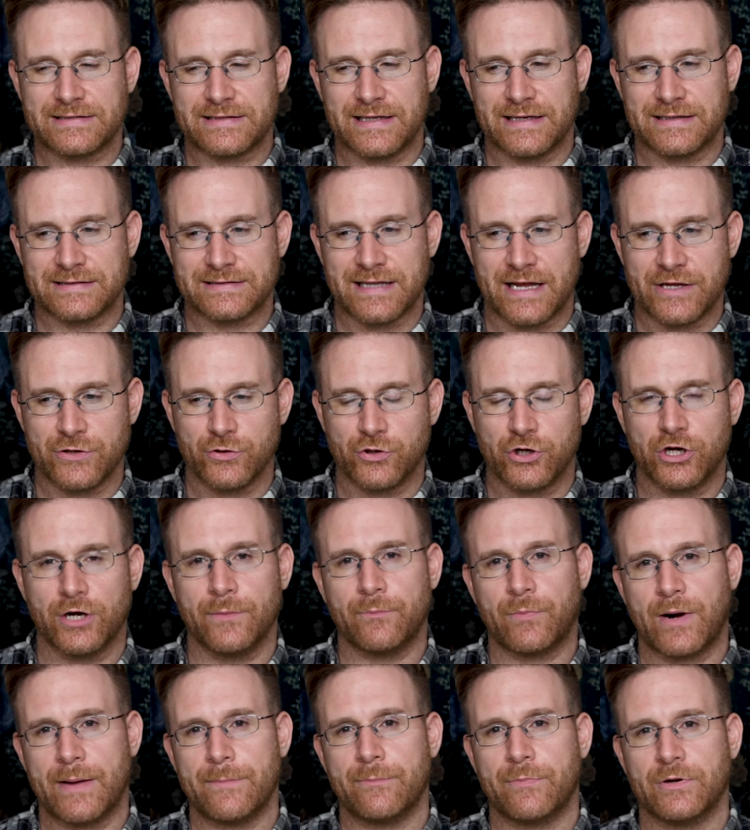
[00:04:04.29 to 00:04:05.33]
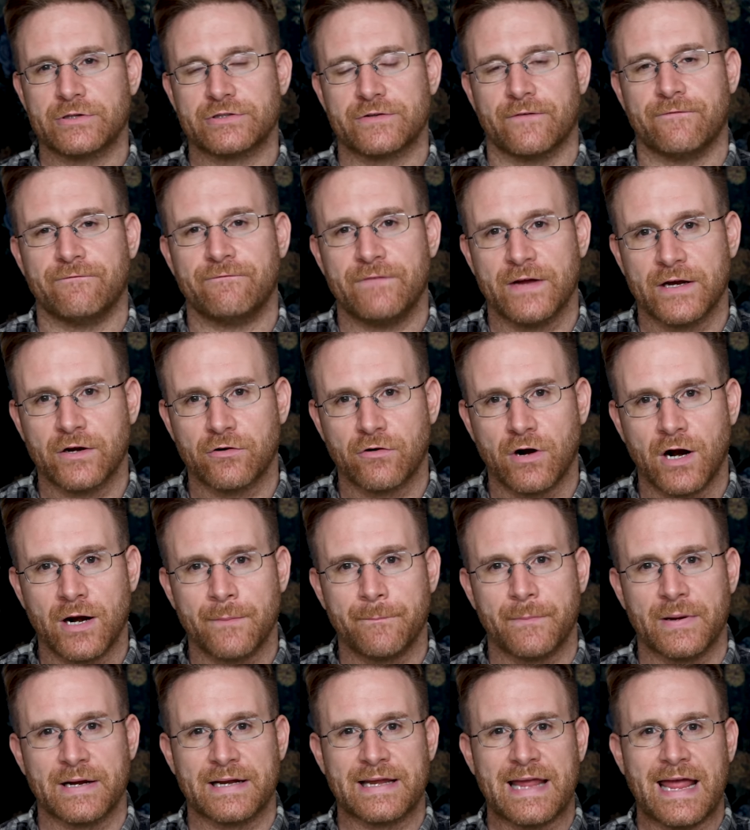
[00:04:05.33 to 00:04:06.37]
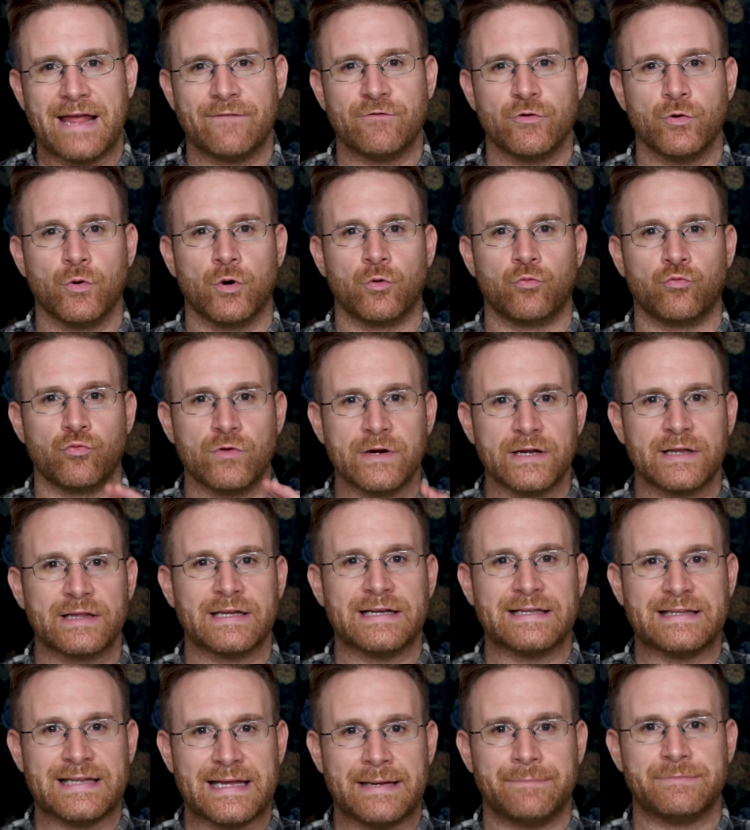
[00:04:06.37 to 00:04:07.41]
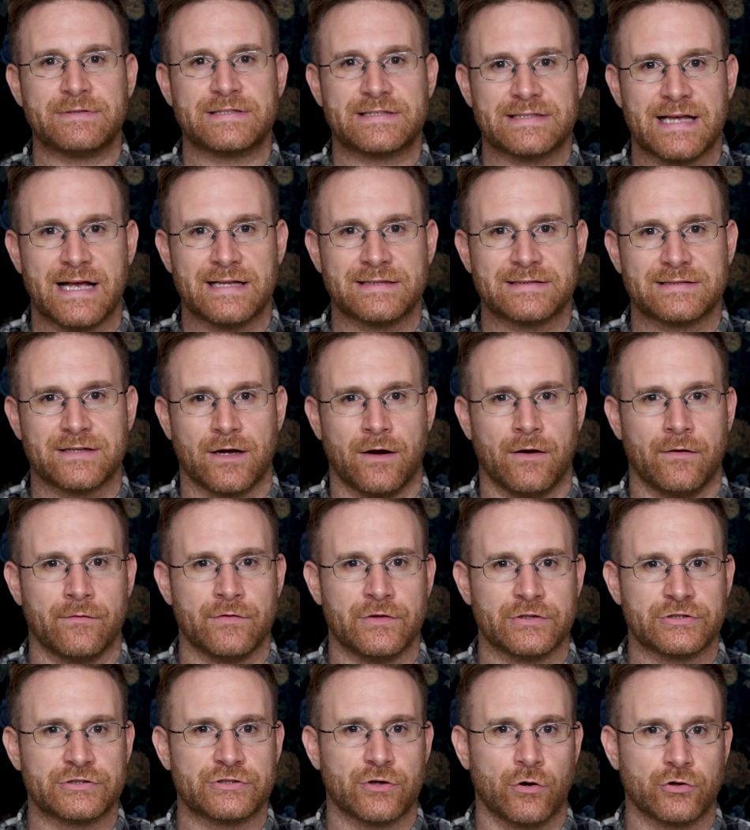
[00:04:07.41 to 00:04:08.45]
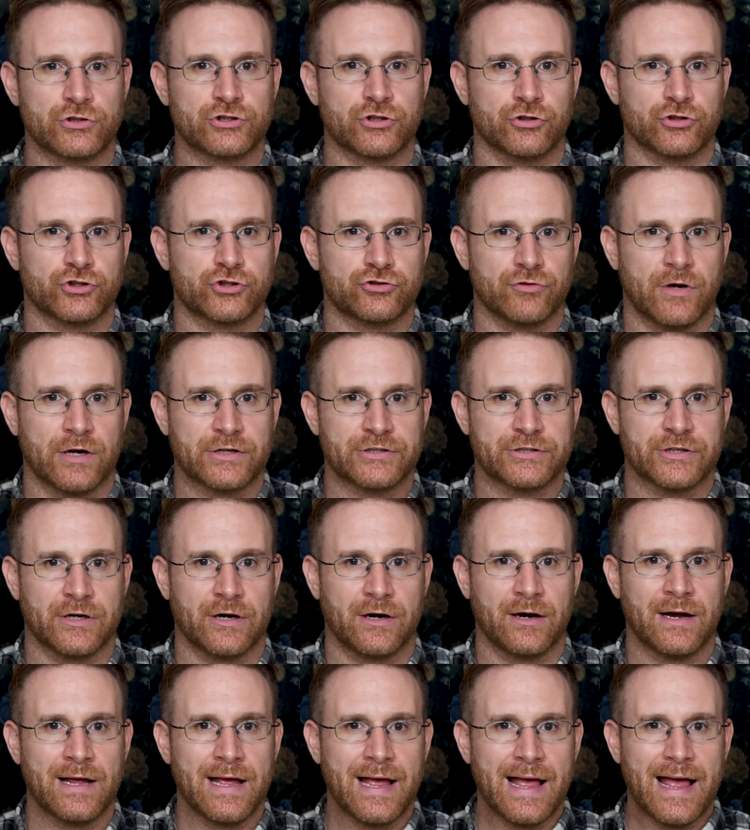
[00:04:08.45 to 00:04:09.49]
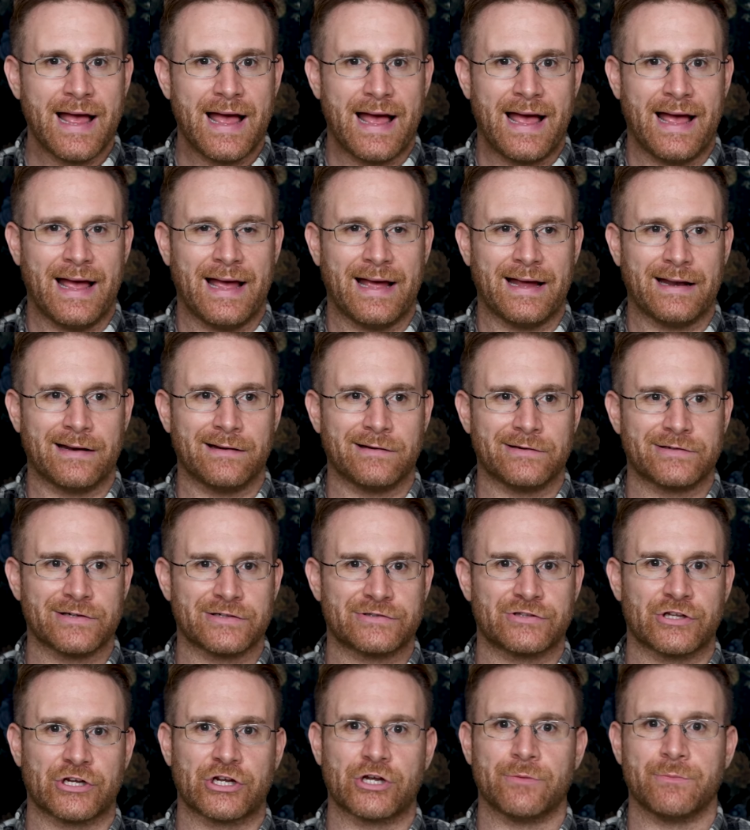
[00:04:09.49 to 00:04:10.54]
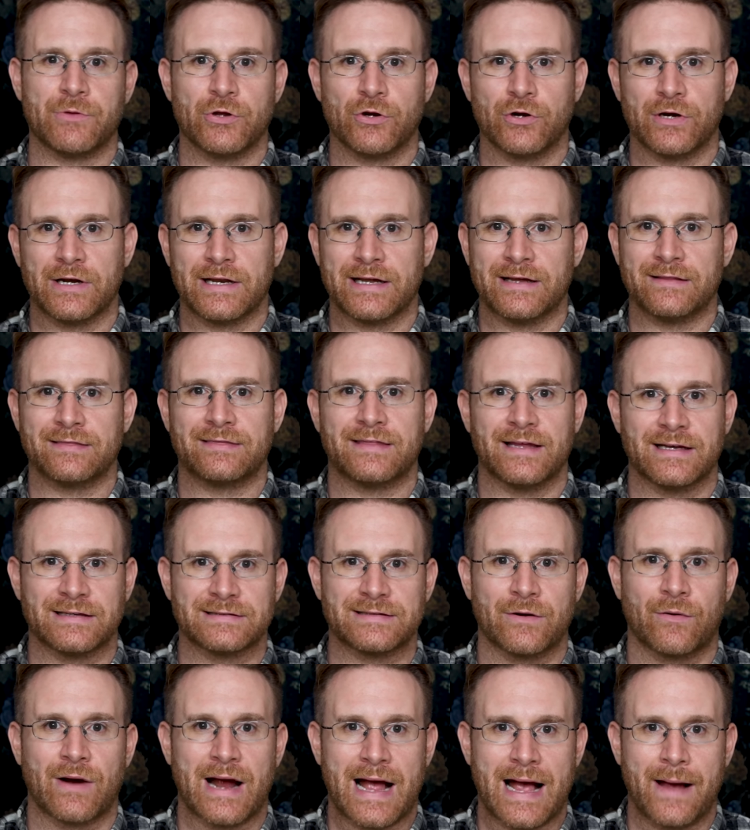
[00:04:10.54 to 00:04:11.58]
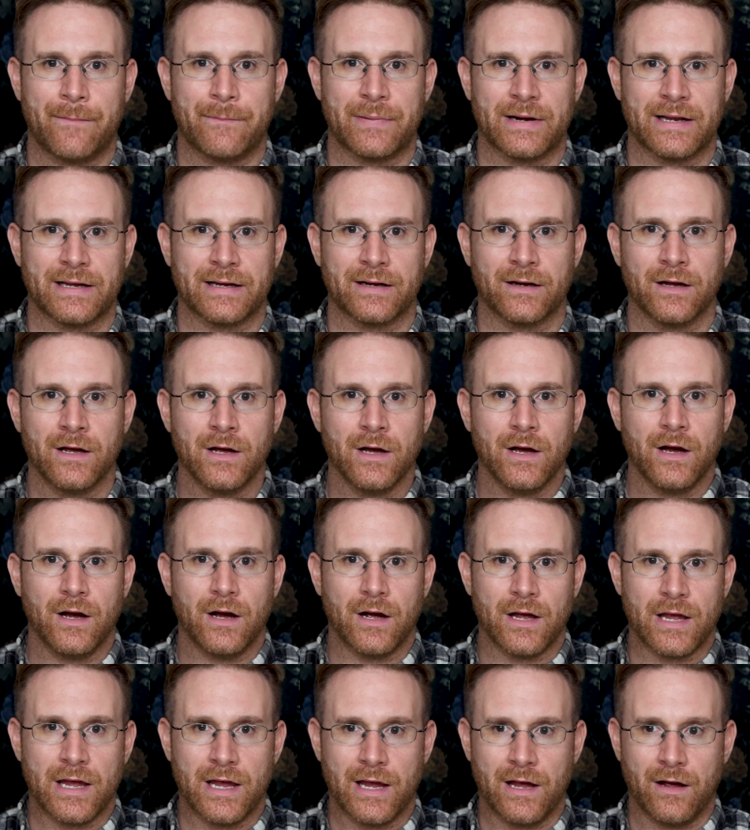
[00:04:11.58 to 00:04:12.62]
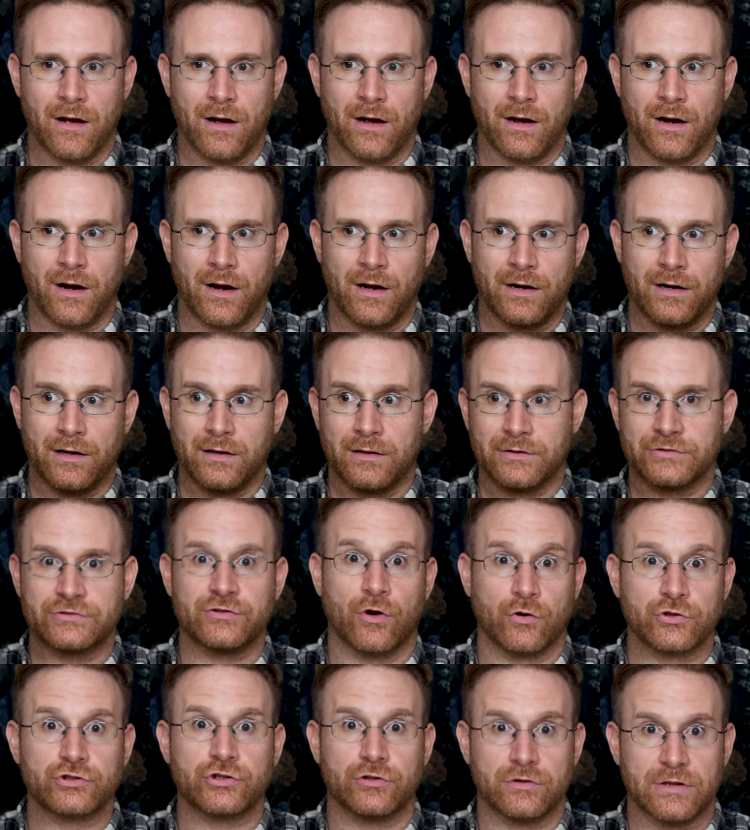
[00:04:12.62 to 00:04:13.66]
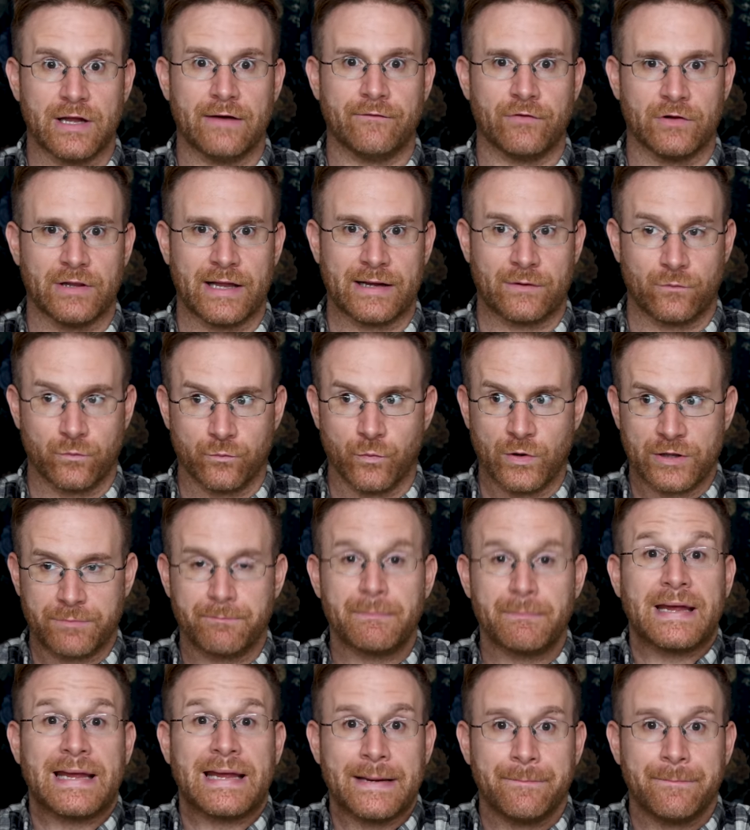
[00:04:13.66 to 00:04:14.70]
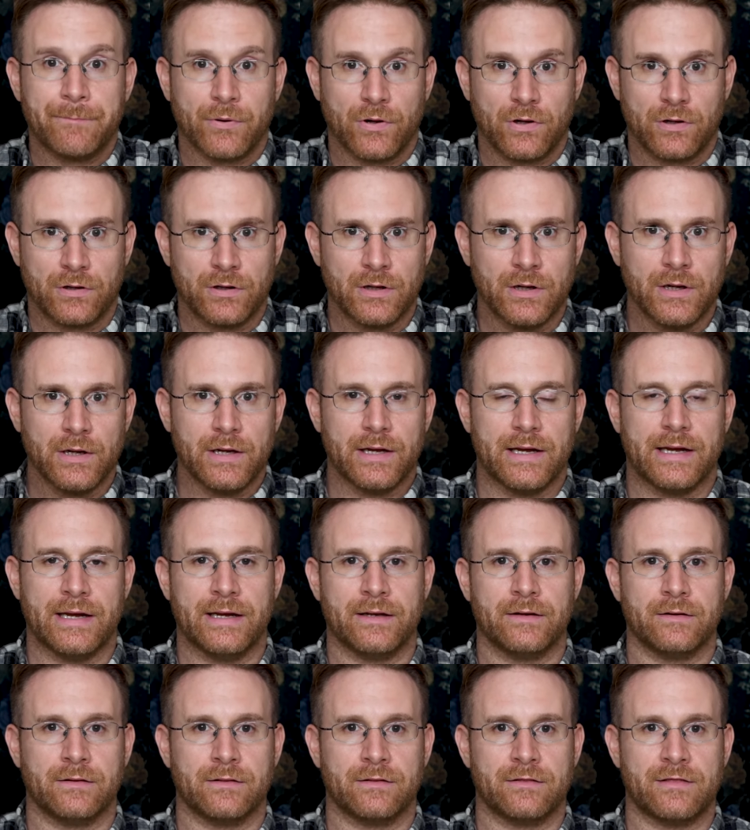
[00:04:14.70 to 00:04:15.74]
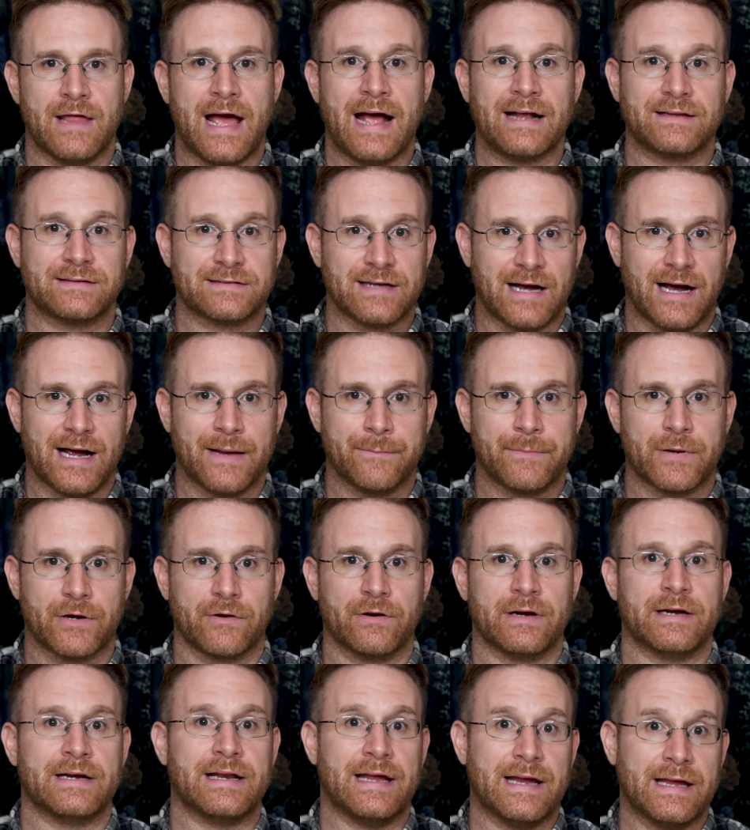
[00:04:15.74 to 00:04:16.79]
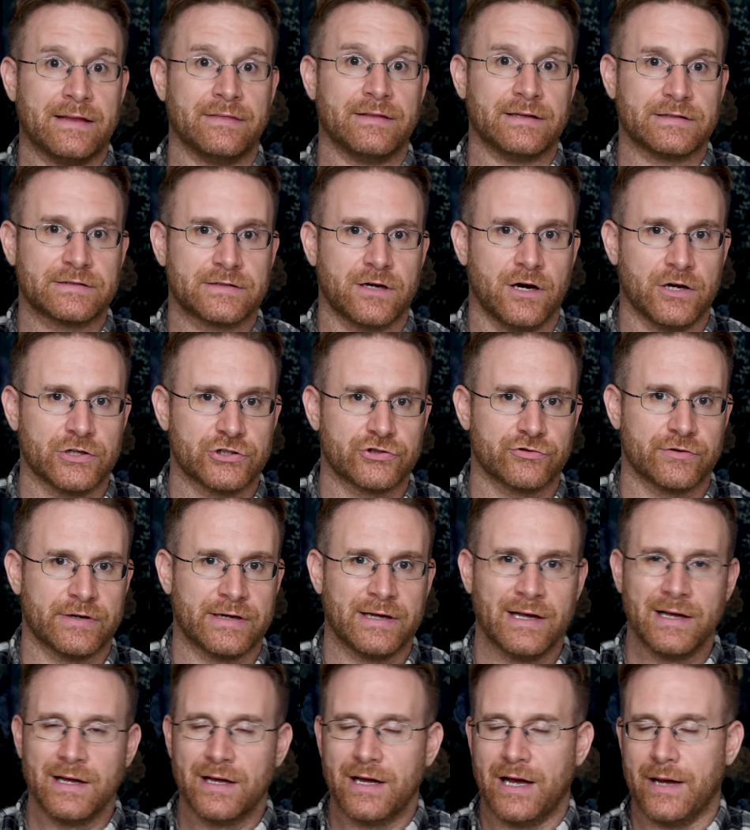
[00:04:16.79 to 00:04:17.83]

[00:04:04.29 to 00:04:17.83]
these things that you couldn't probably put your finger on, but gave you a really deep sense of the social structure and just the community and things that were happening on a social level, like with people in that time period in this country.